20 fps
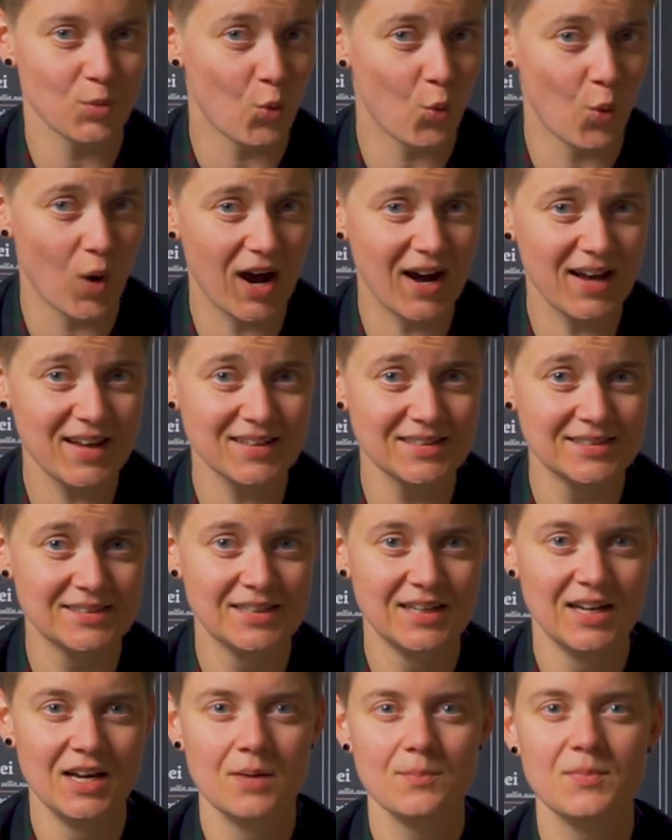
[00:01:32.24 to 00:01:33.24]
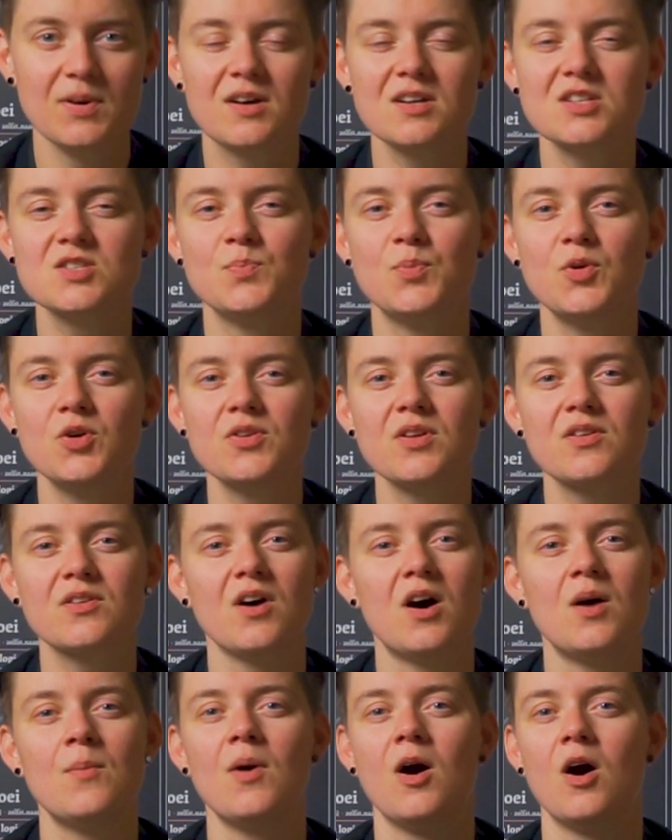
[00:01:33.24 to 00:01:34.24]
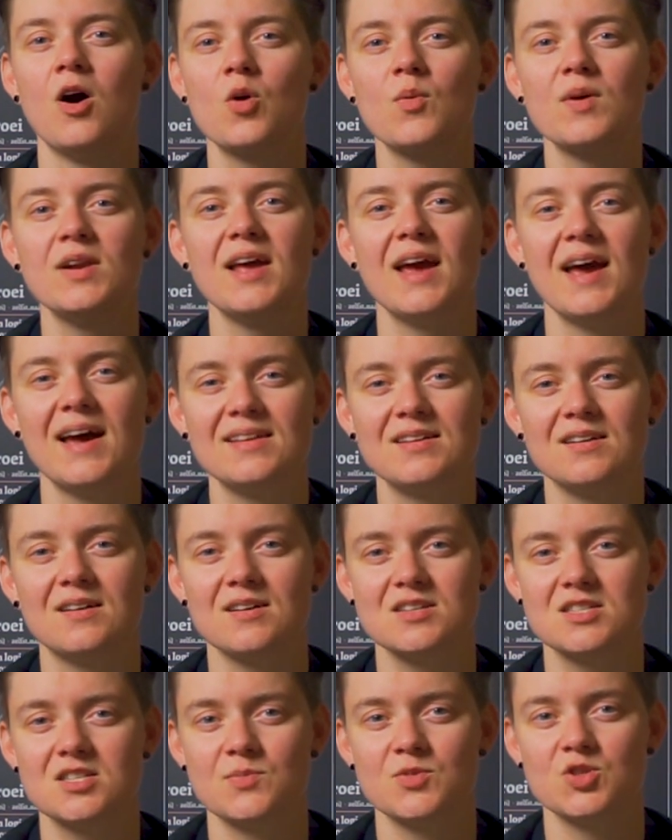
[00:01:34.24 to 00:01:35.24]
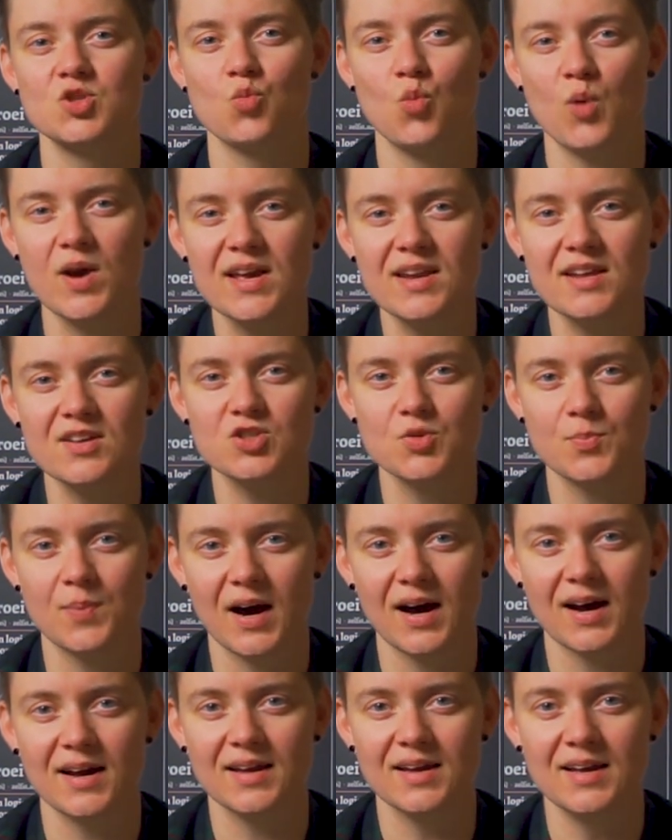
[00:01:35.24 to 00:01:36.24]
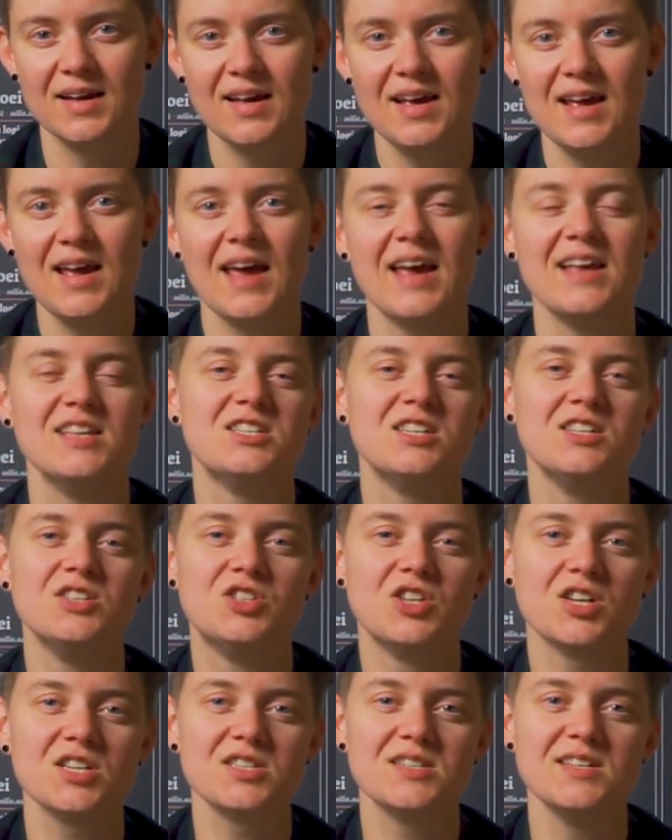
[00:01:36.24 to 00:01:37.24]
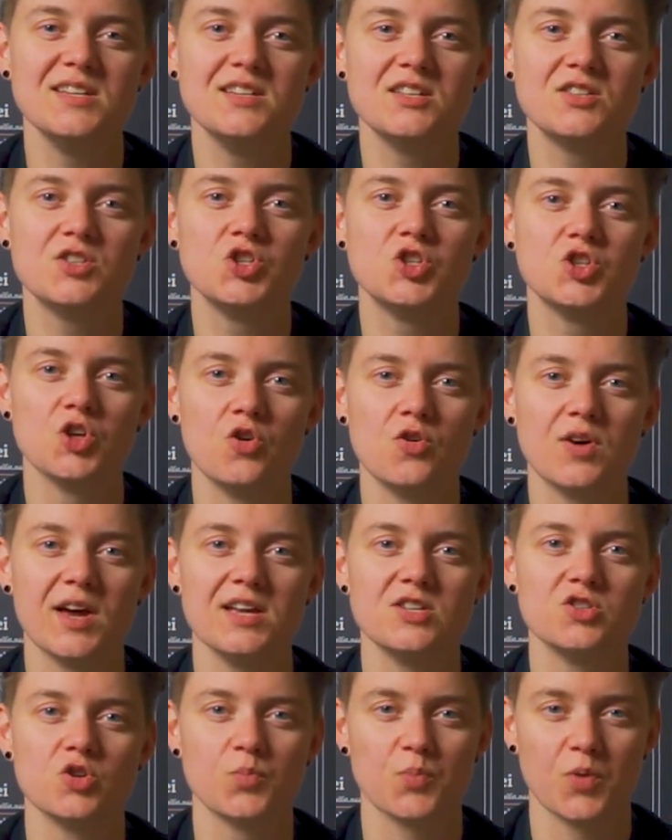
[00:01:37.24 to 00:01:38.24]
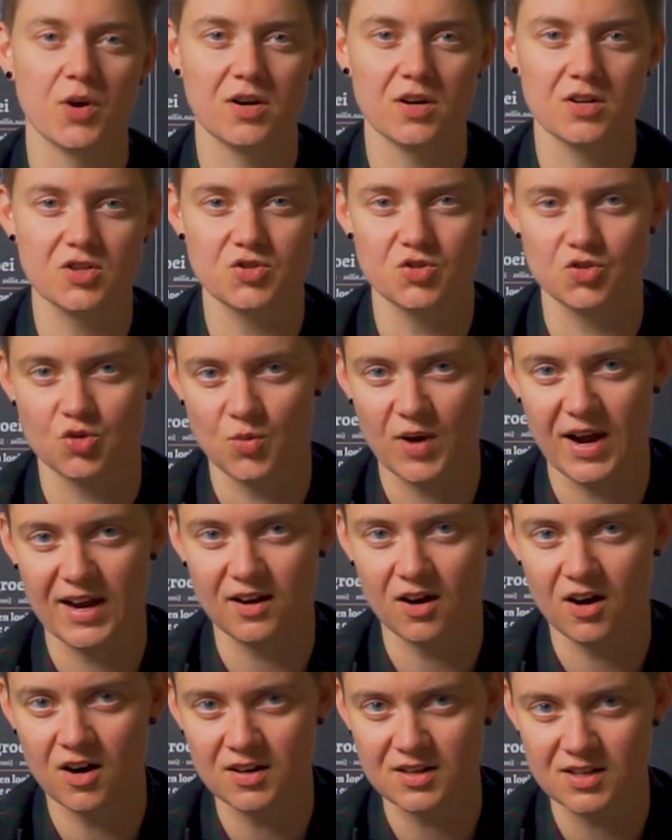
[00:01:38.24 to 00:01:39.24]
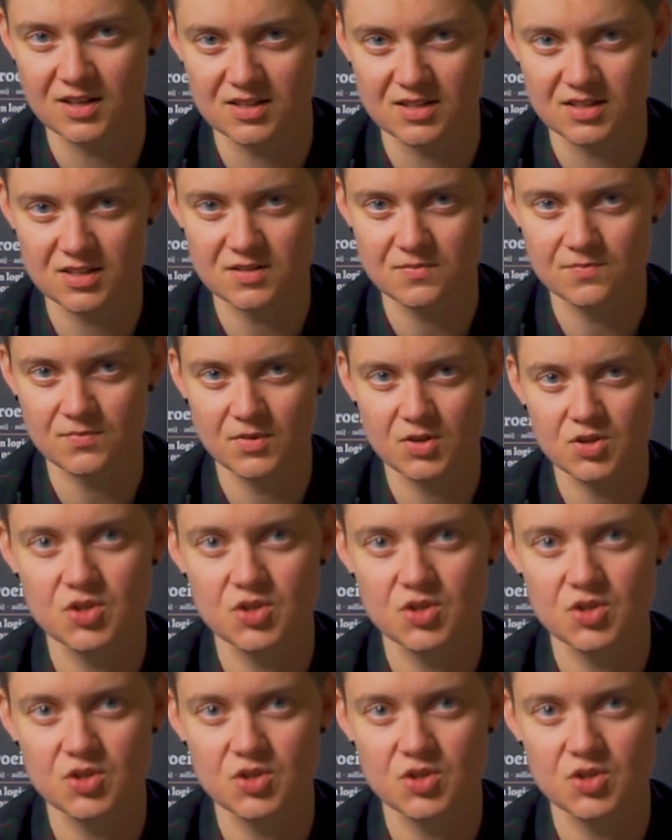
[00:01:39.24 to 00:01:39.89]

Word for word: Why? Because Bol.com already had the customers waiting to buy and she just needed to showcase her products to the right audience.